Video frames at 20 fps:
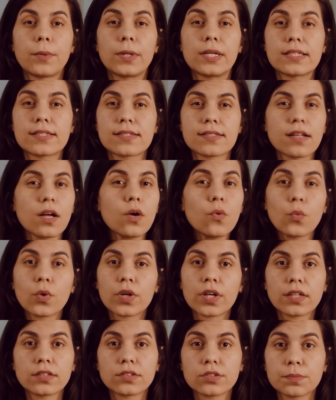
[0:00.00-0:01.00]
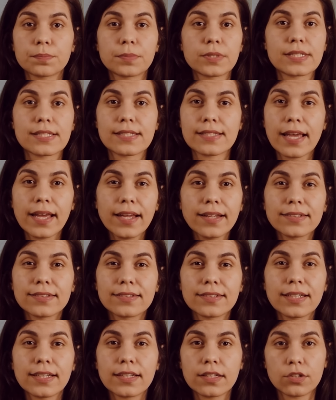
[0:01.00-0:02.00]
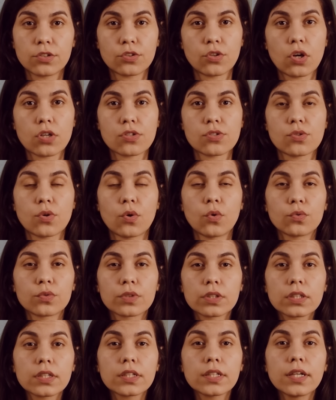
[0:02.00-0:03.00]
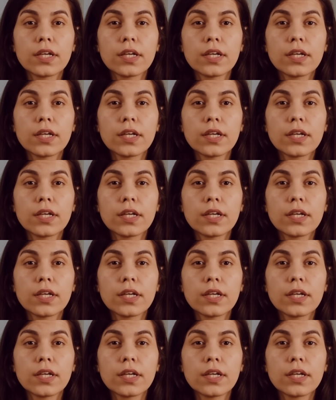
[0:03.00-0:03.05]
But it's not 100%, it can cross over.